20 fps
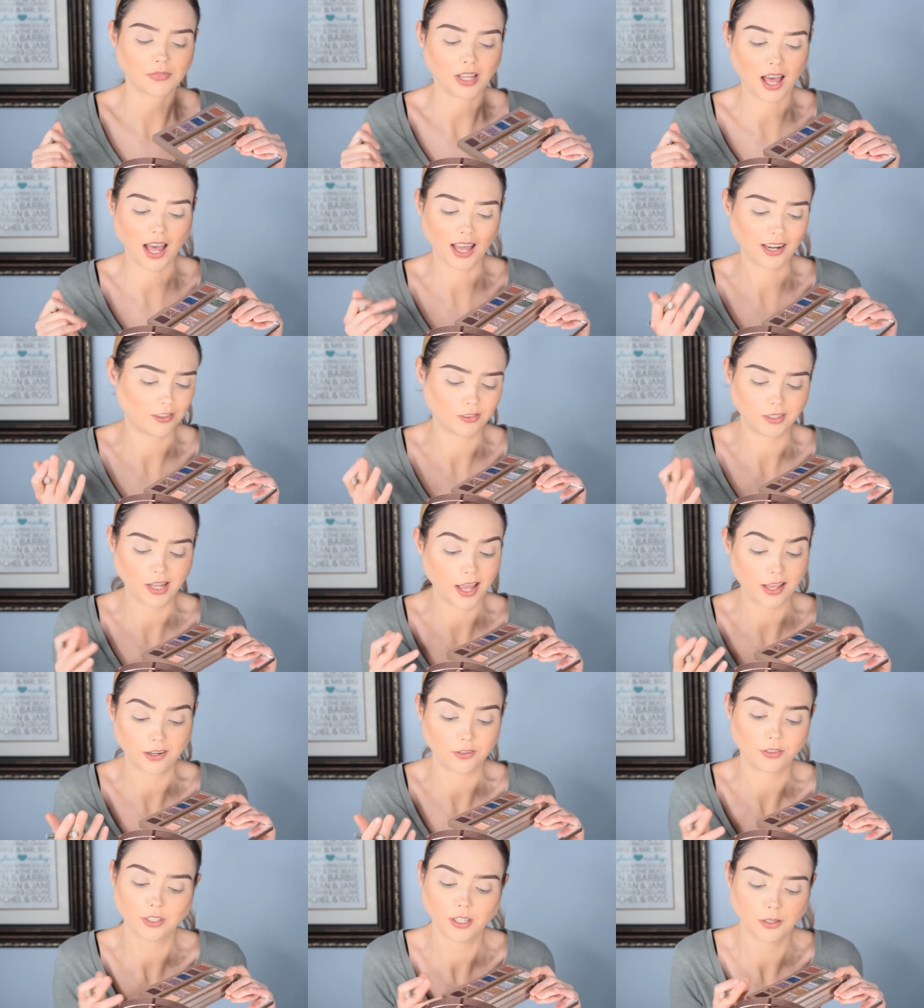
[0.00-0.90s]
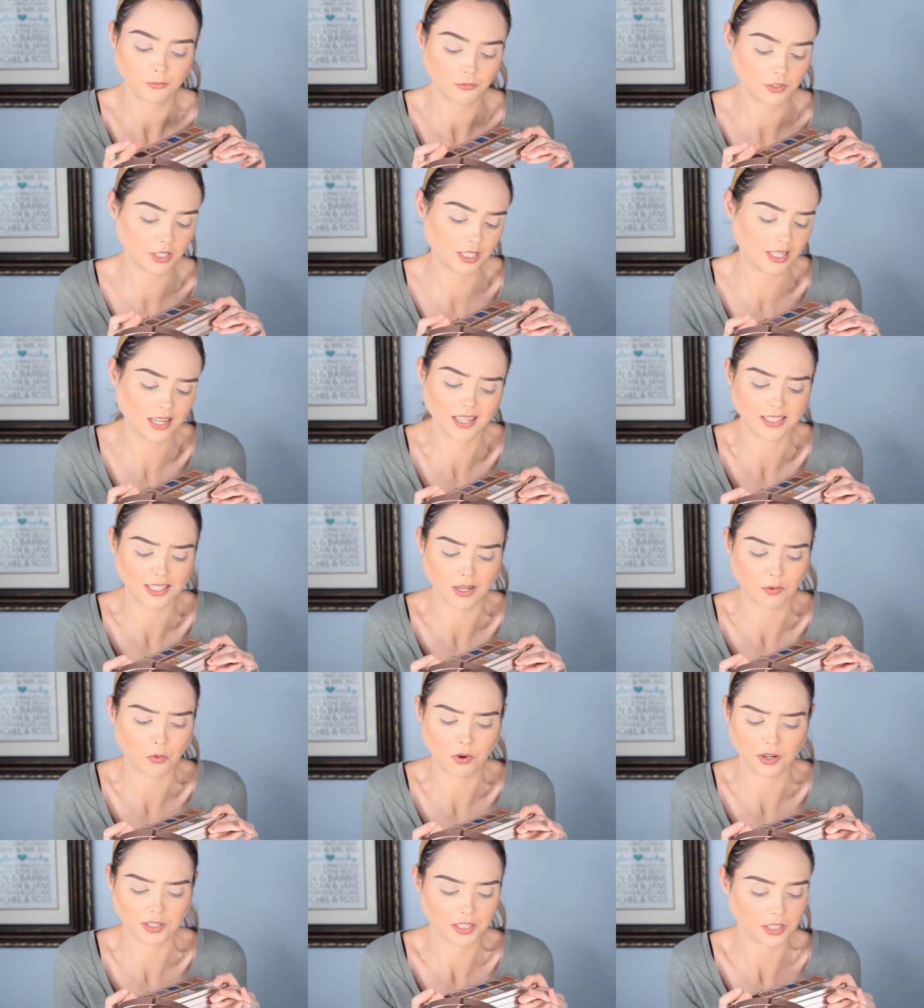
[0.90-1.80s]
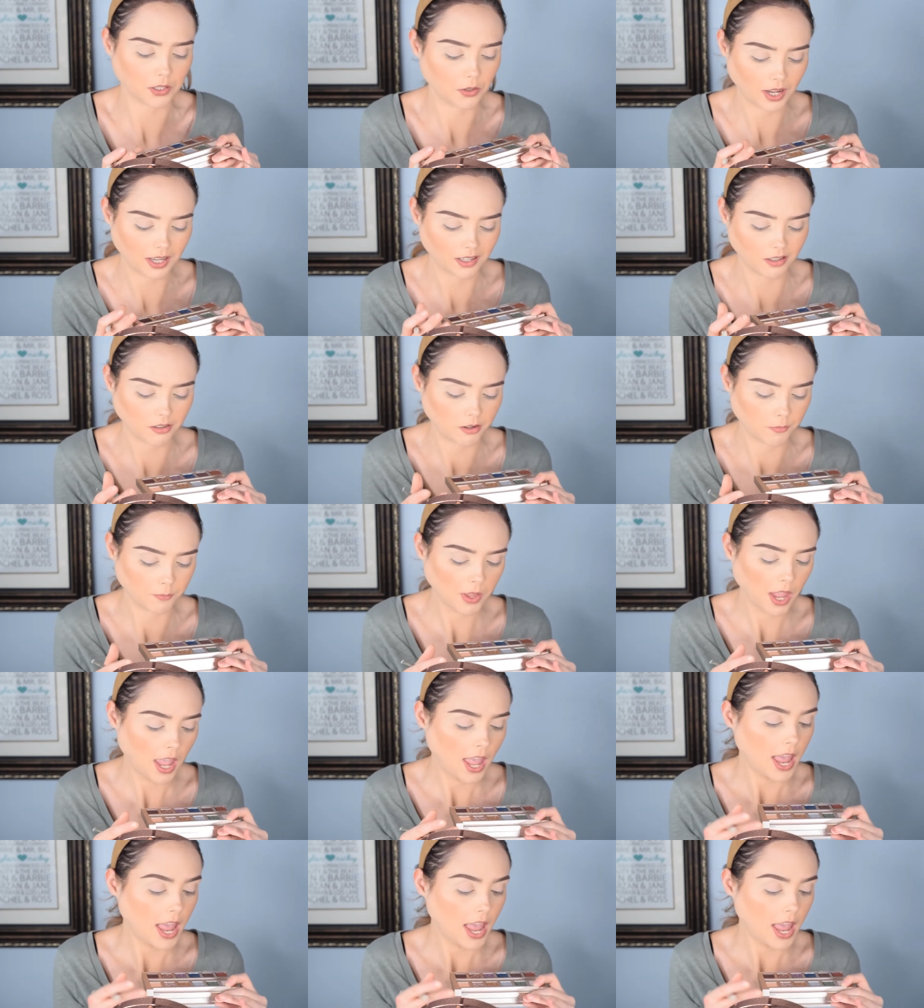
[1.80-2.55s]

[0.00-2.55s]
I don't, I don't know, just cause I want to, I don't know.